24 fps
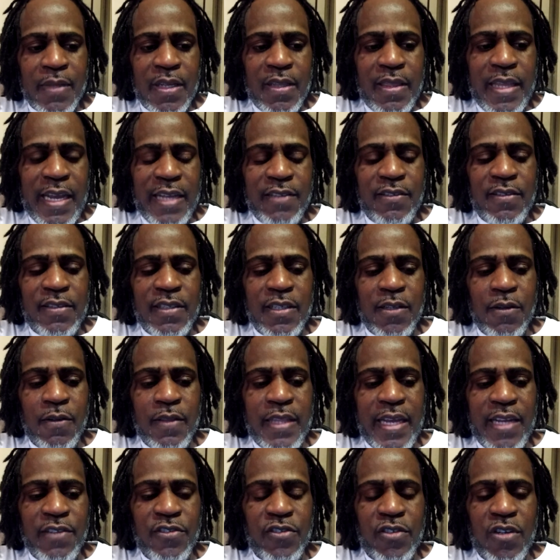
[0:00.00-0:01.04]
that seal,
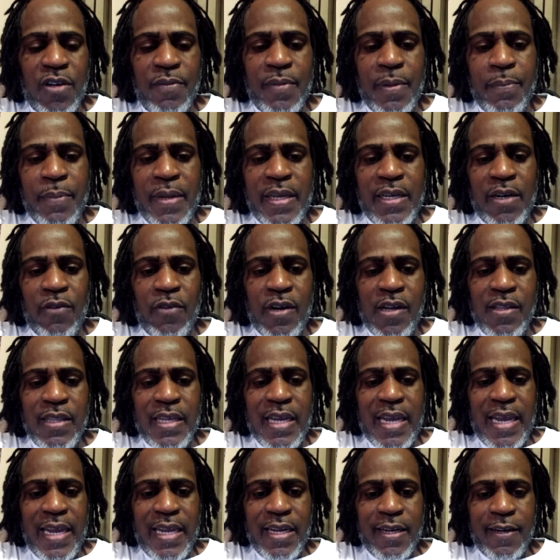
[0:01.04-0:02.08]
that serpent being around
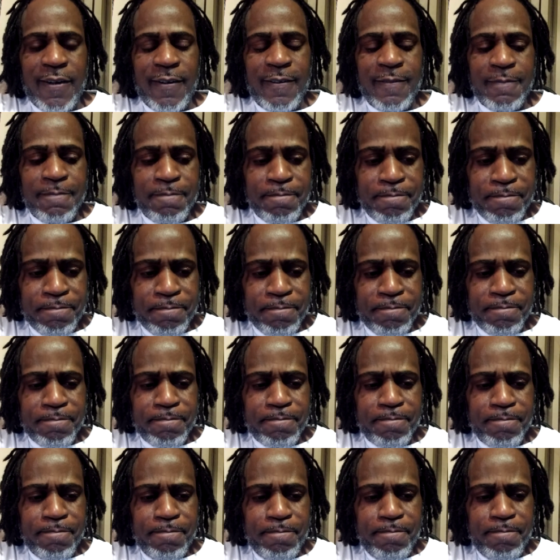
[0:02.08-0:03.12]
the anchor.
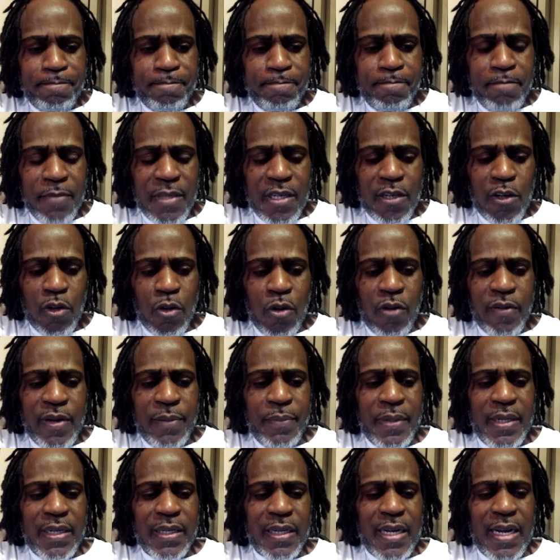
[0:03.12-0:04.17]
Glory
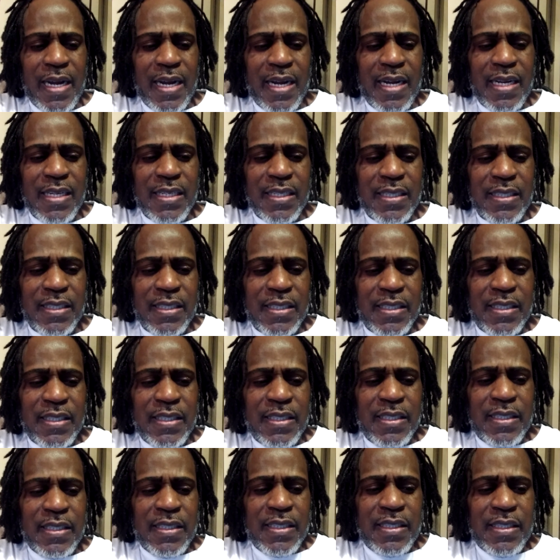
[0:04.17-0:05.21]
be to God.
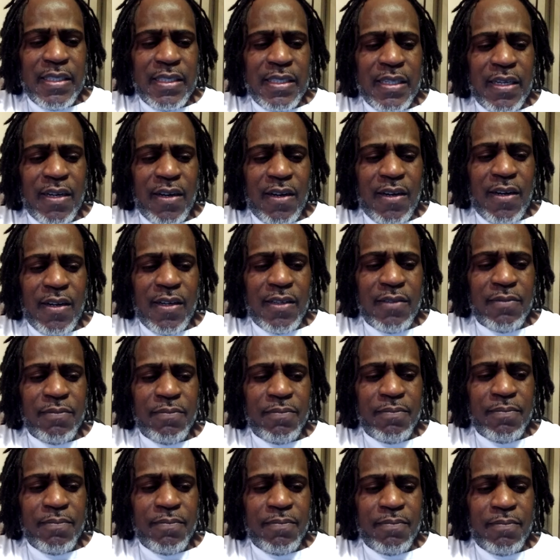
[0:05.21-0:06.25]
Uh,
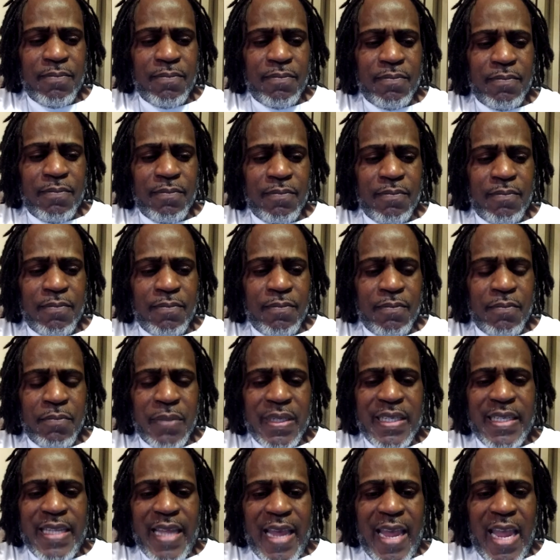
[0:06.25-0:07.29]

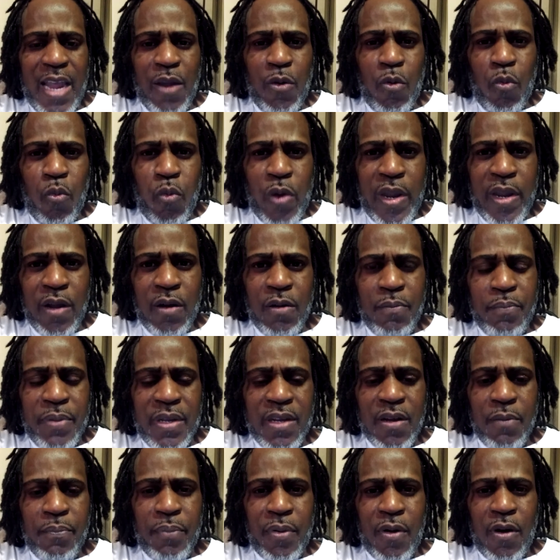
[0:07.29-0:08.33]
but Dan will
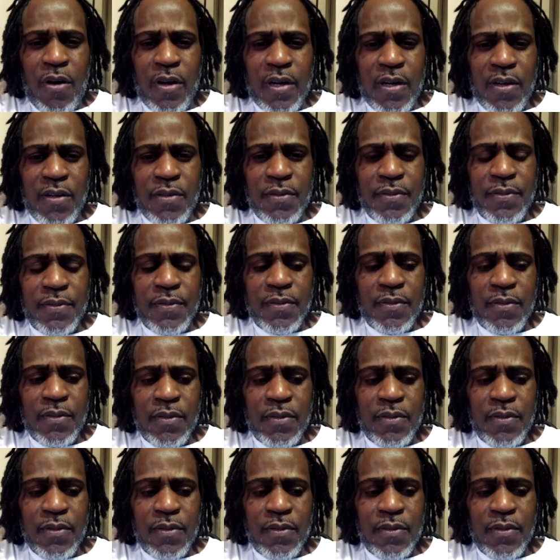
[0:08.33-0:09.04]
be a part of